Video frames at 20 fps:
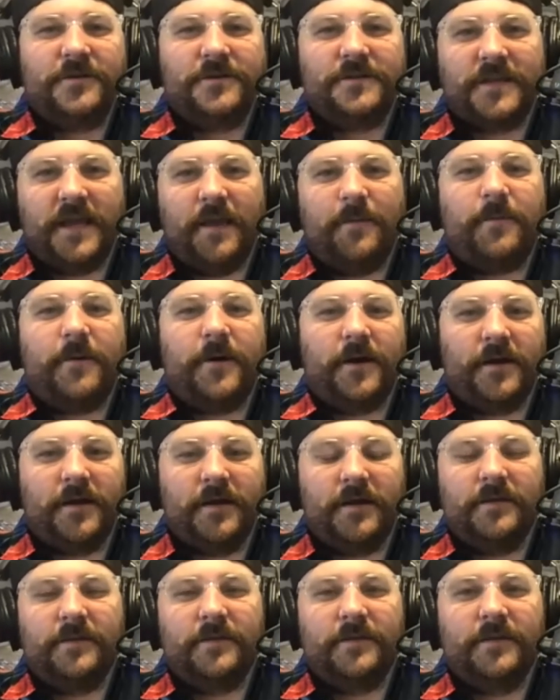skate park
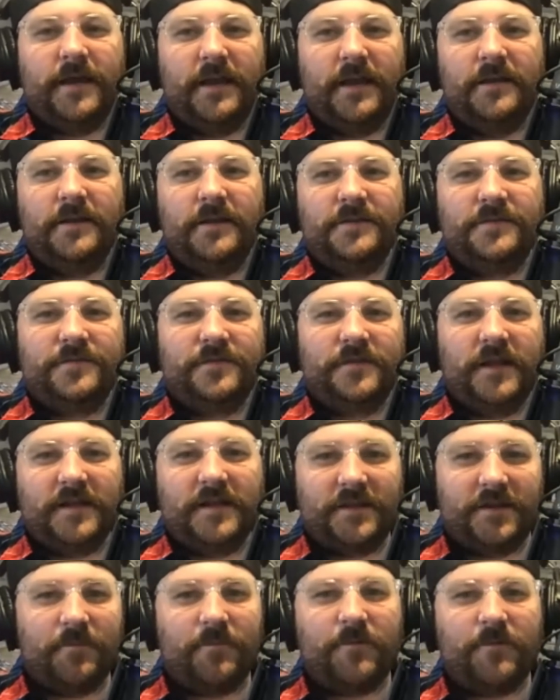that is for like
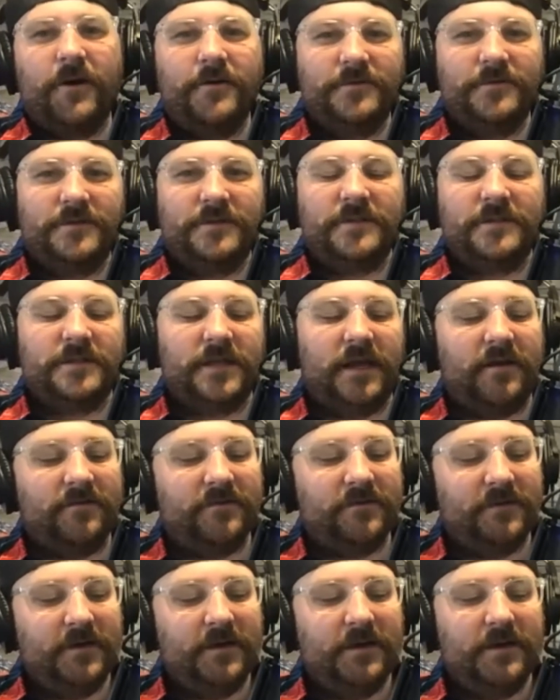their pros and stuff.
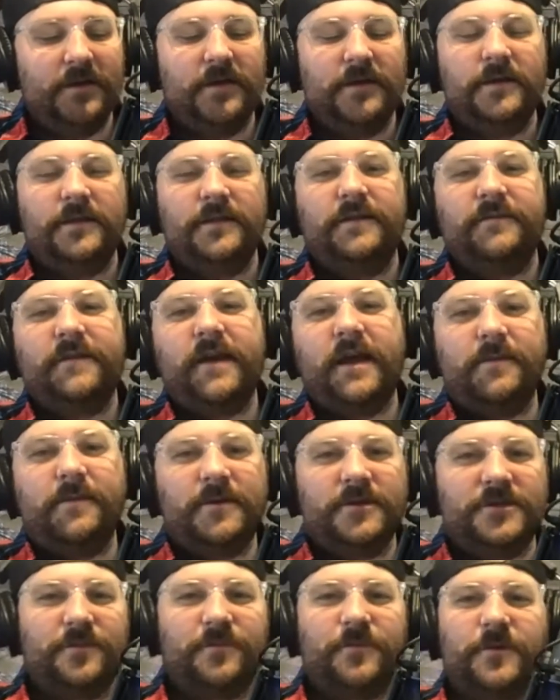They've got a
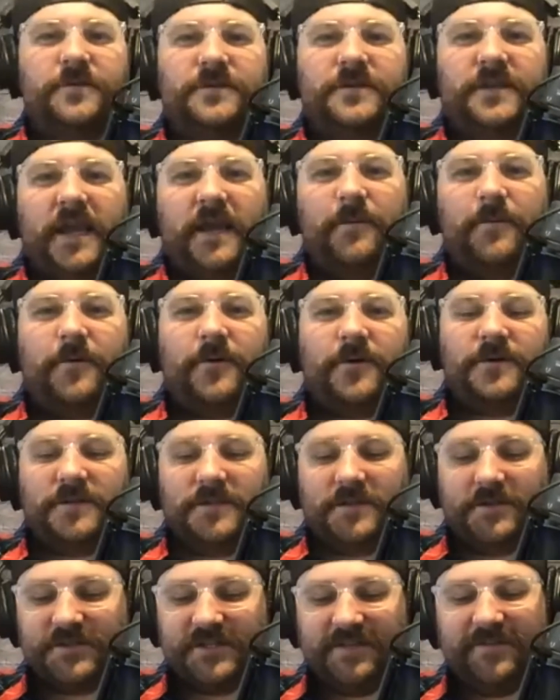bunch of pro skateboarders.
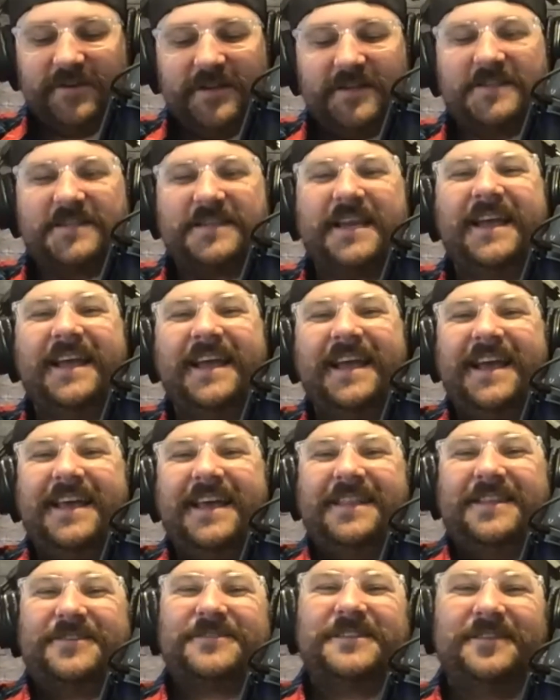
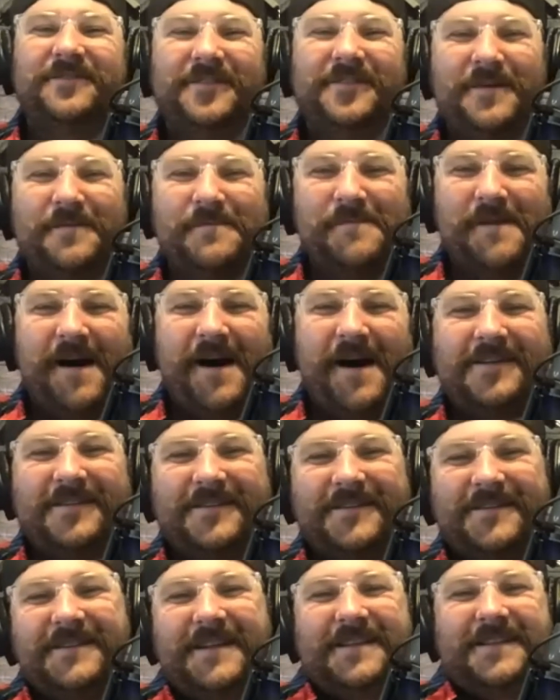There's even a
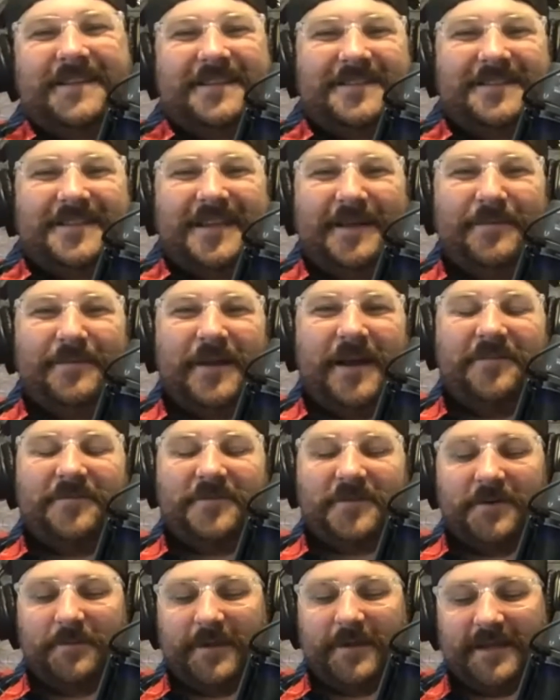model that's named
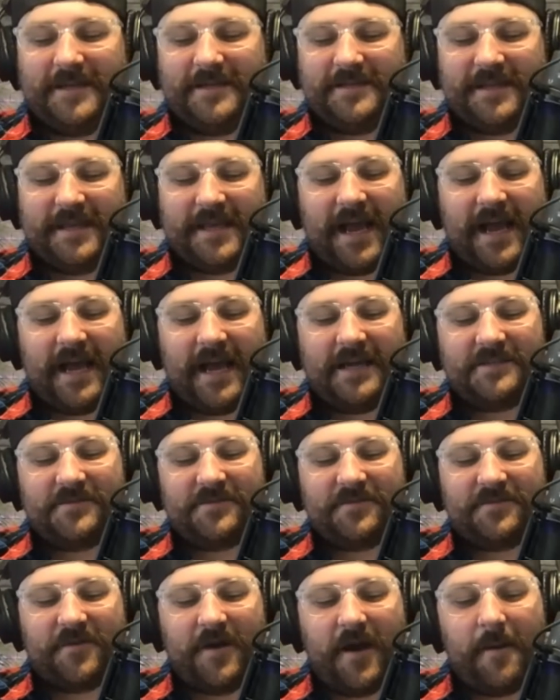after because the guy's
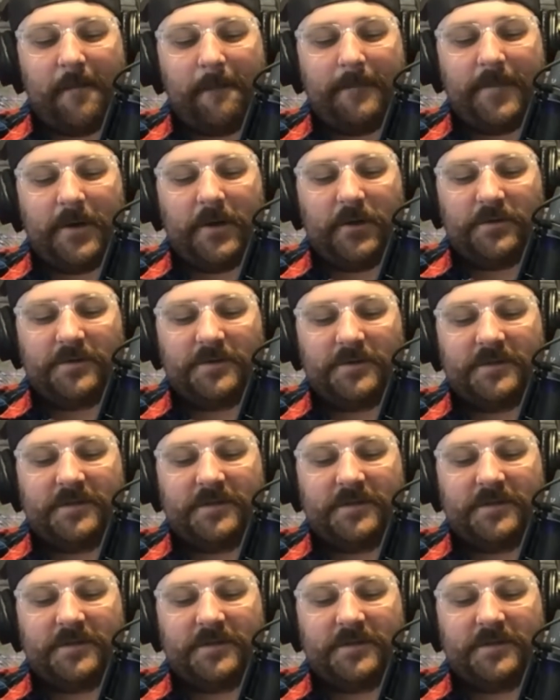from Polson,